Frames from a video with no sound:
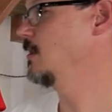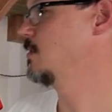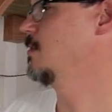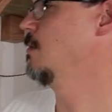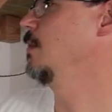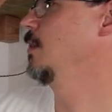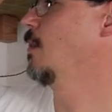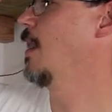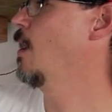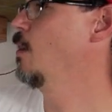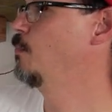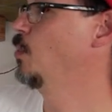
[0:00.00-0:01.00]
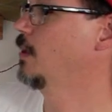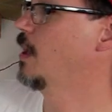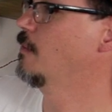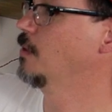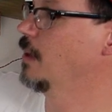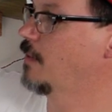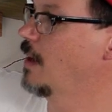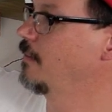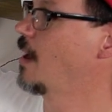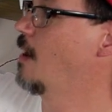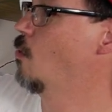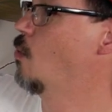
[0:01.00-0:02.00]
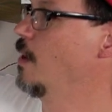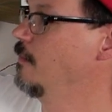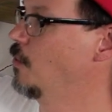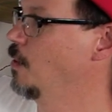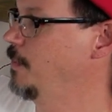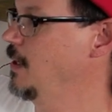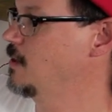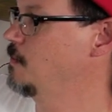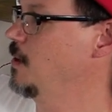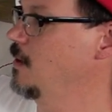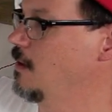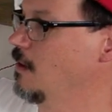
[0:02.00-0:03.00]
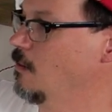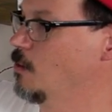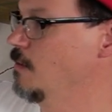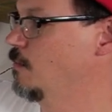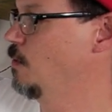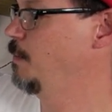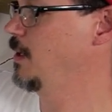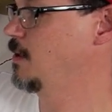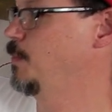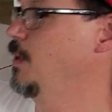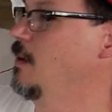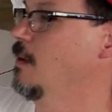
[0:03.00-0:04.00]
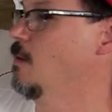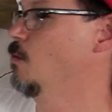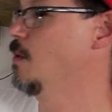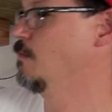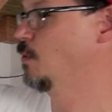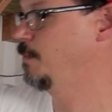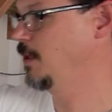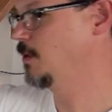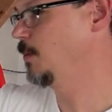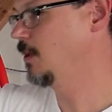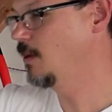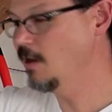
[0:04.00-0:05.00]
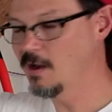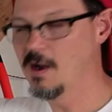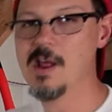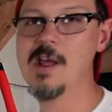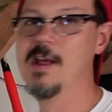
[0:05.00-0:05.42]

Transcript: So your output level, if I've got one volt peak to peak here, one volt peak to peak here, and one volt peak to peak here,